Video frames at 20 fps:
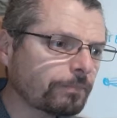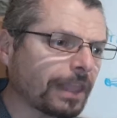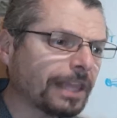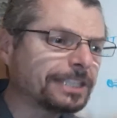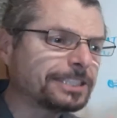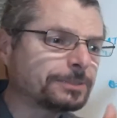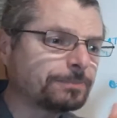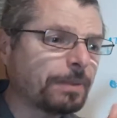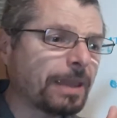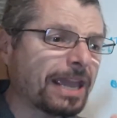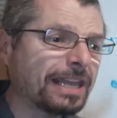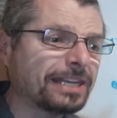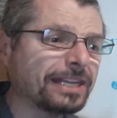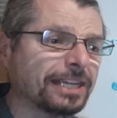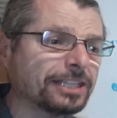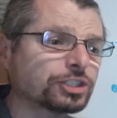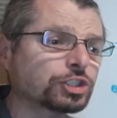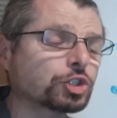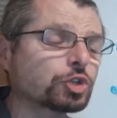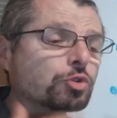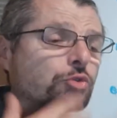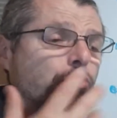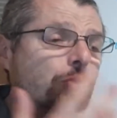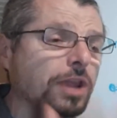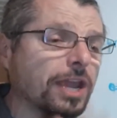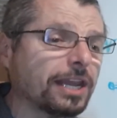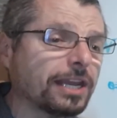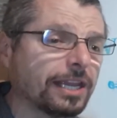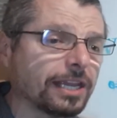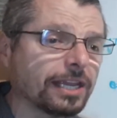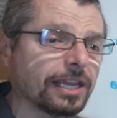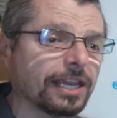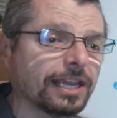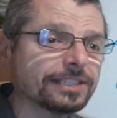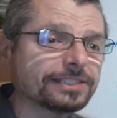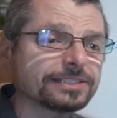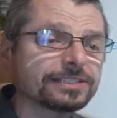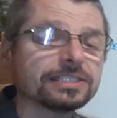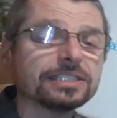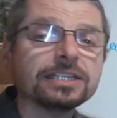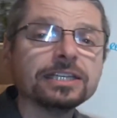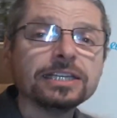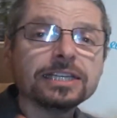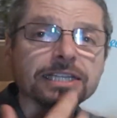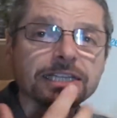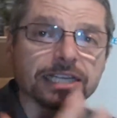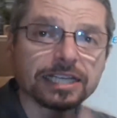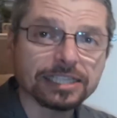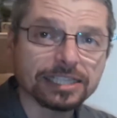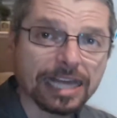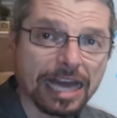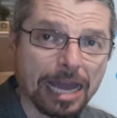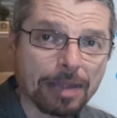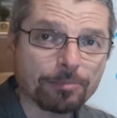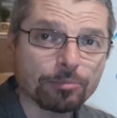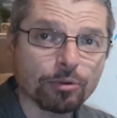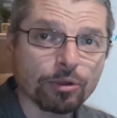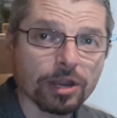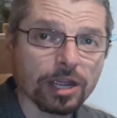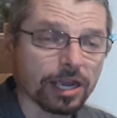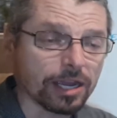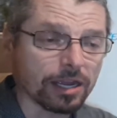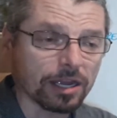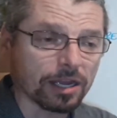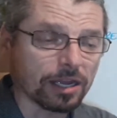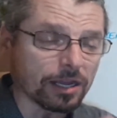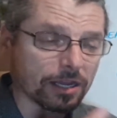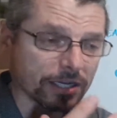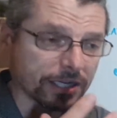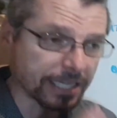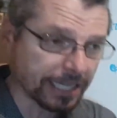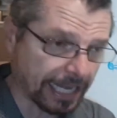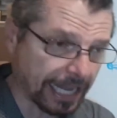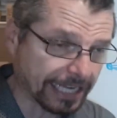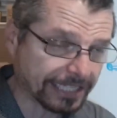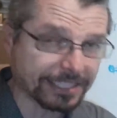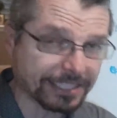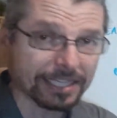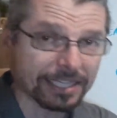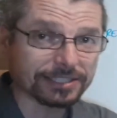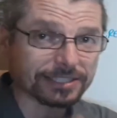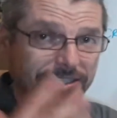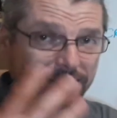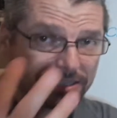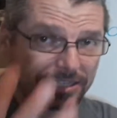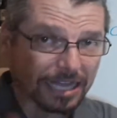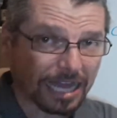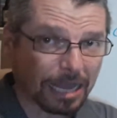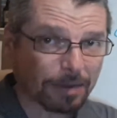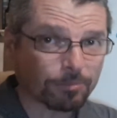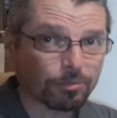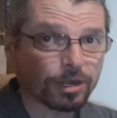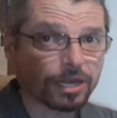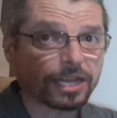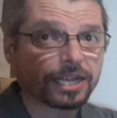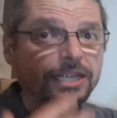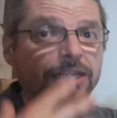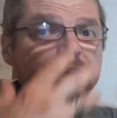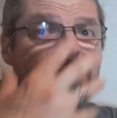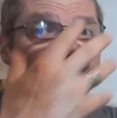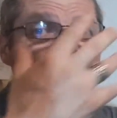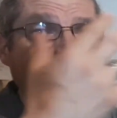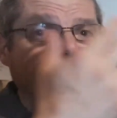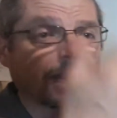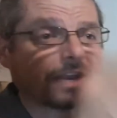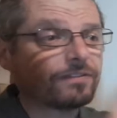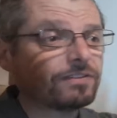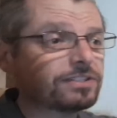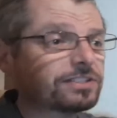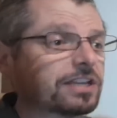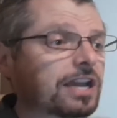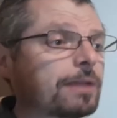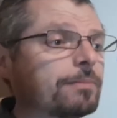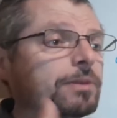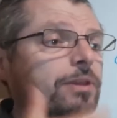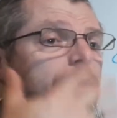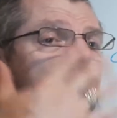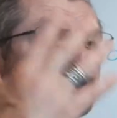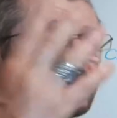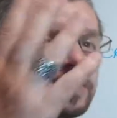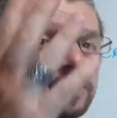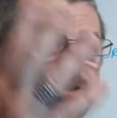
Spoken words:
expanding, it's creating, it's connecting, it's collaborating, and every time it